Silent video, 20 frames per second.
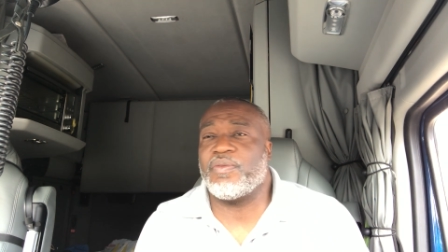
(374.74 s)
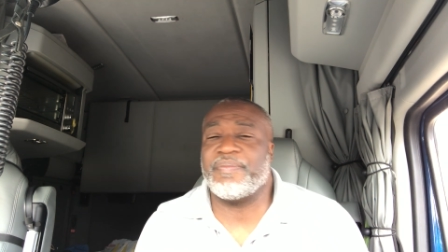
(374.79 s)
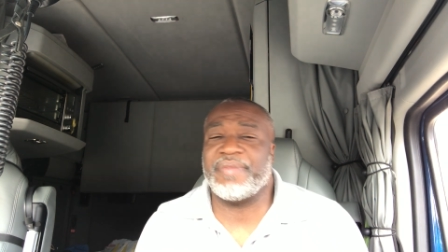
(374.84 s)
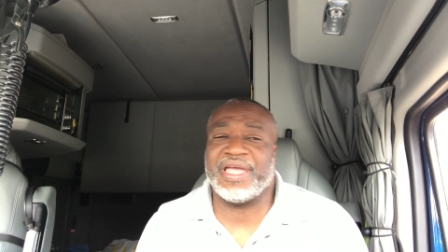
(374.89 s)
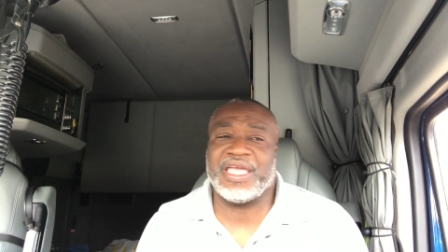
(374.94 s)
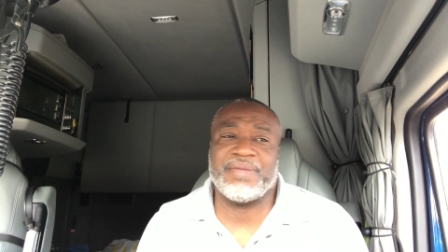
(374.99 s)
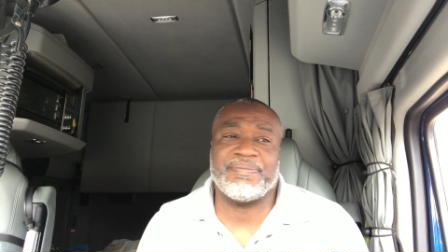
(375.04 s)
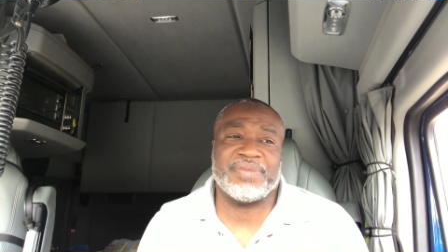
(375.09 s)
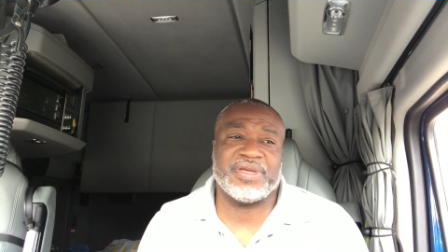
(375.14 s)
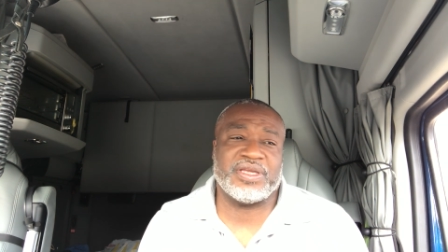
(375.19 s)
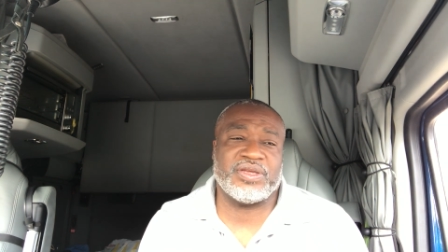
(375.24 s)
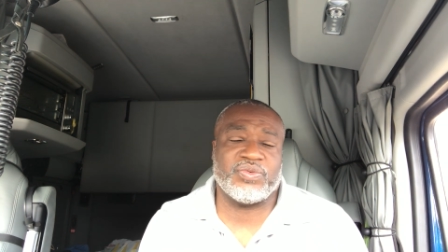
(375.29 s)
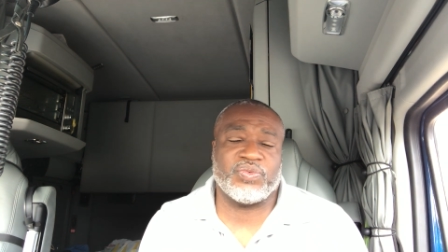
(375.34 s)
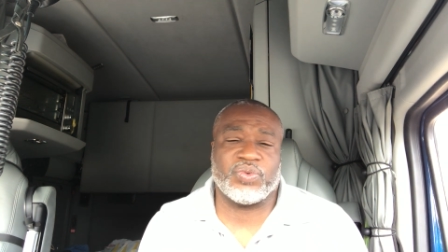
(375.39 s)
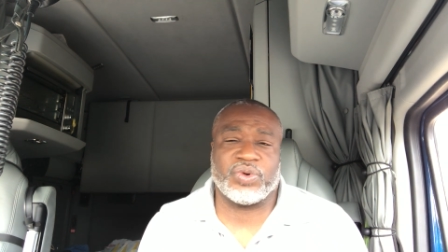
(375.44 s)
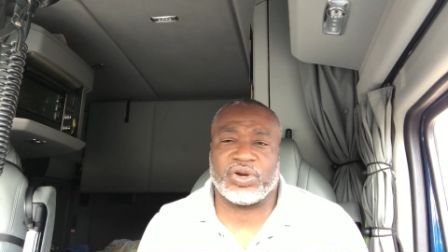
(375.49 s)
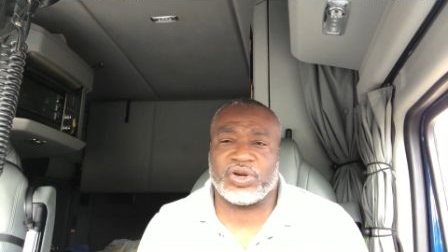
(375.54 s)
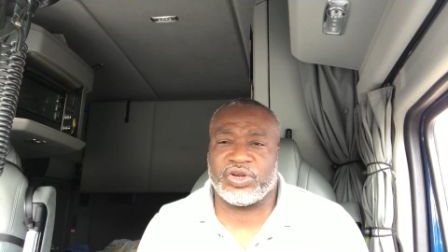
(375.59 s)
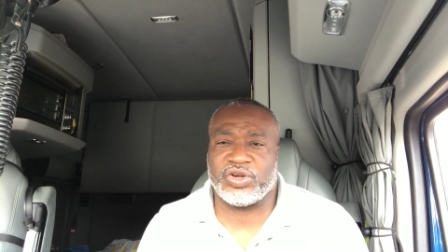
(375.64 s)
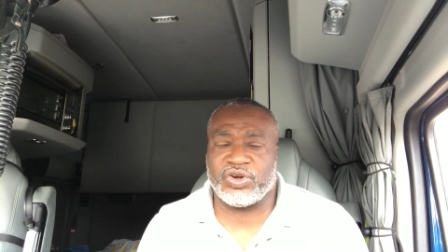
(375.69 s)
may be
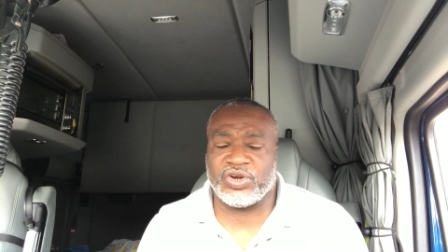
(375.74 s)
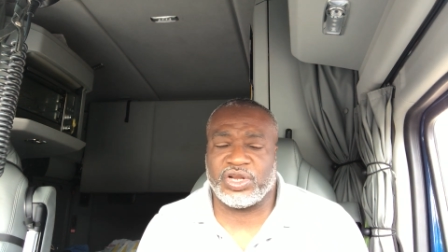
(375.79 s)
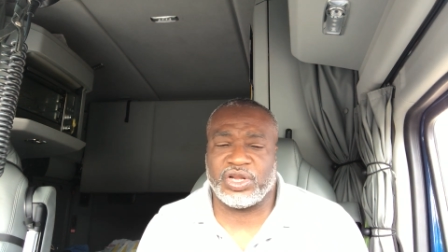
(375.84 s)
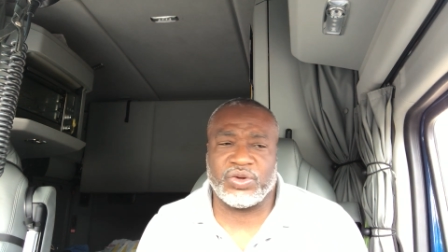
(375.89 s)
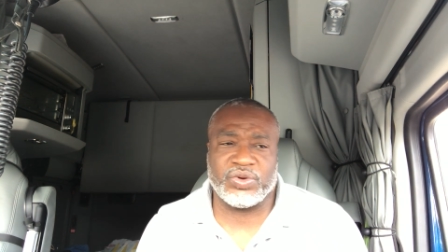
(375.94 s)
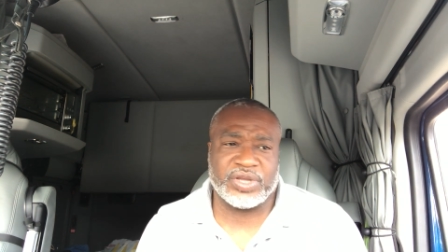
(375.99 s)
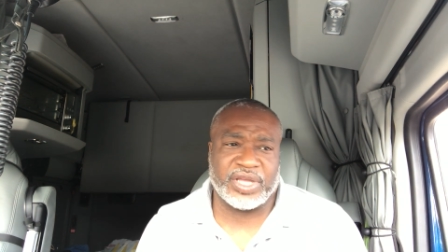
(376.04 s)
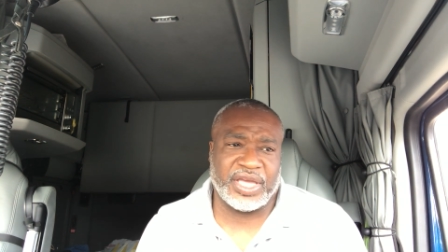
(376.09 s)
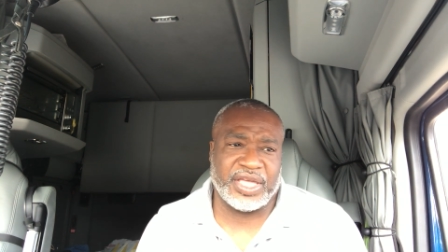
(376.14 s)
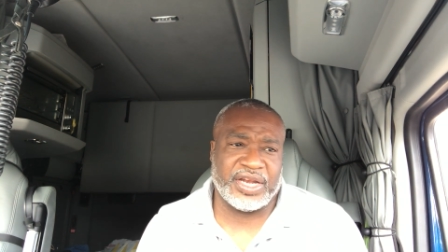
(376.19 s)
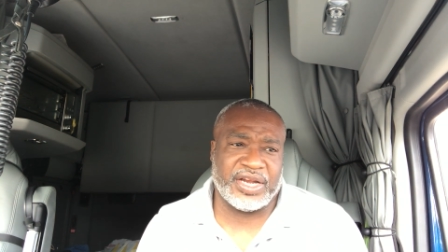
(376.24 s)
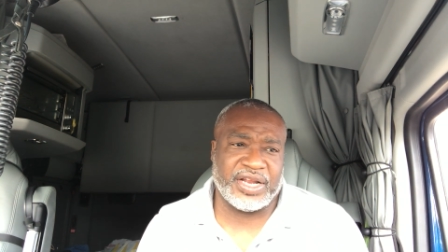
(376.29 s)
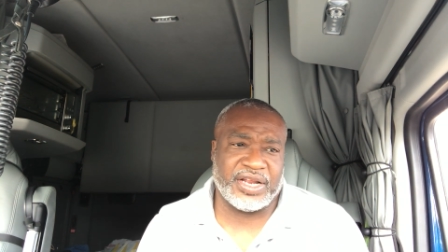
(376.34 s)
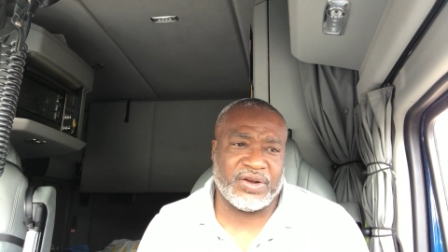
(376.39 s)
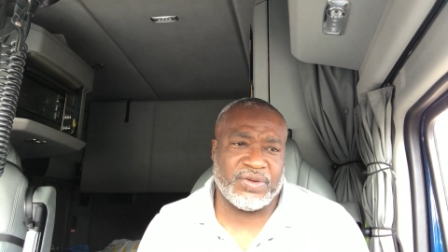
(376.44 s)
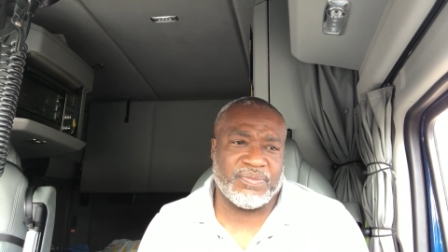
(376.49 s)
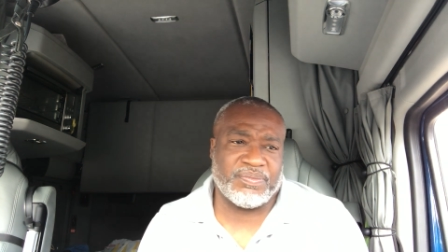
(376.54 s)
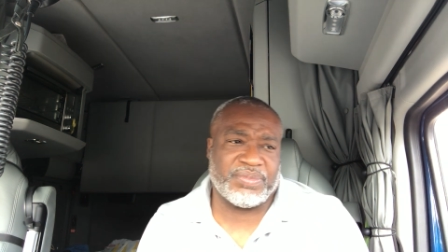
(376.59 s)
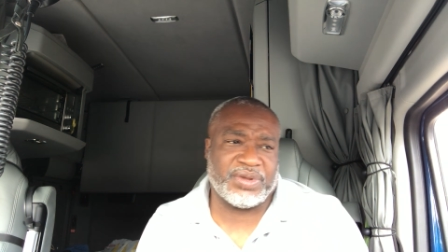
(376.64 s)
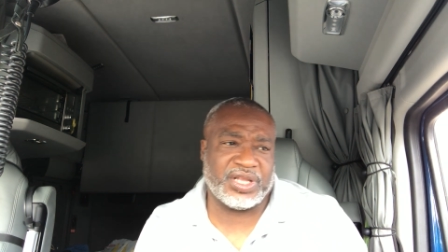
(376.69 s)
where you're located. I
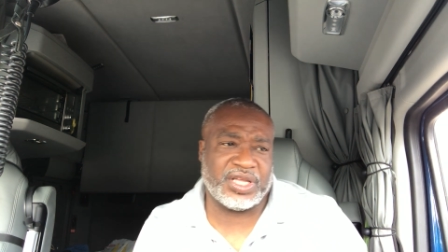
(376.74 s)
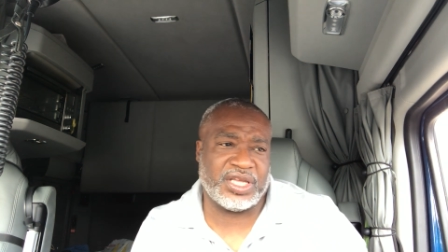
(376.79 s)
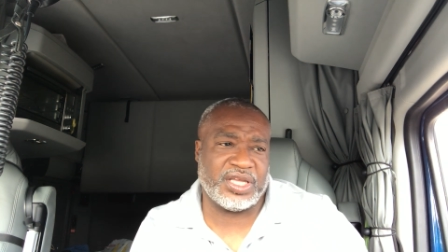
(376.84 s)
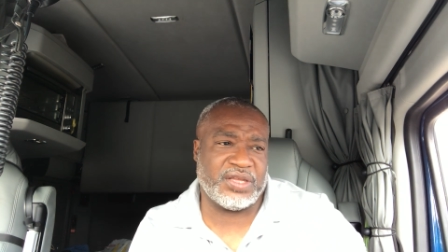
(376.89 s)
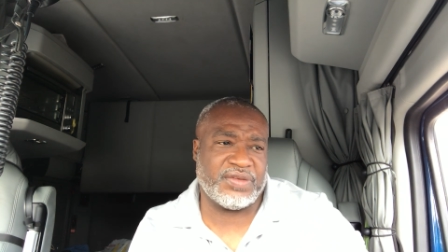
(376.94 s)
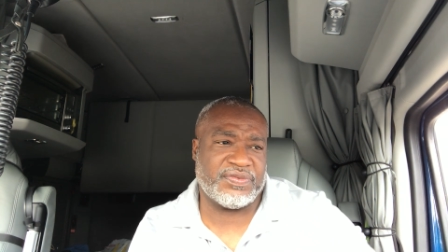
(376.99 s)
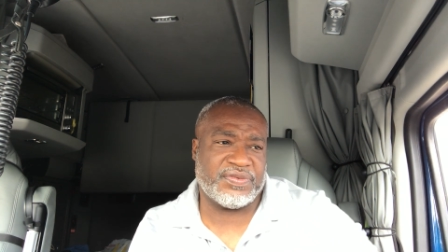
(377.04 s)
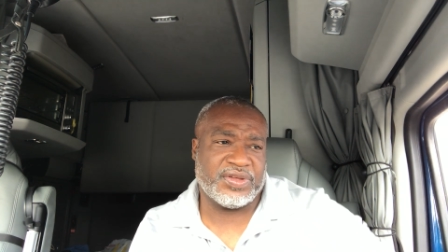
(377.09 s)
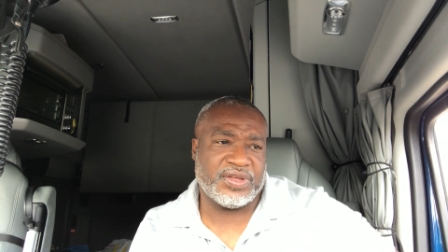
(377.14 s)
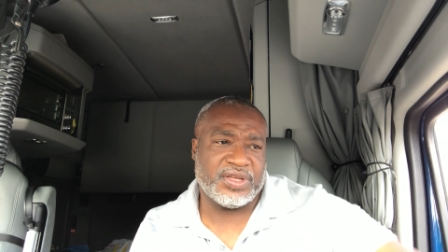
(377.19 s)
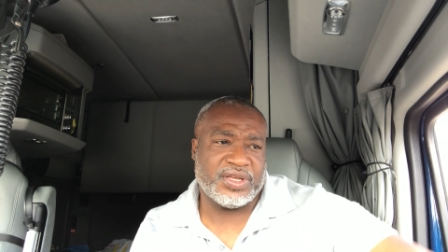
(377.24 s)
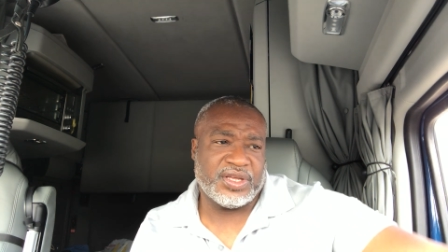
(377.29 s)
don't believe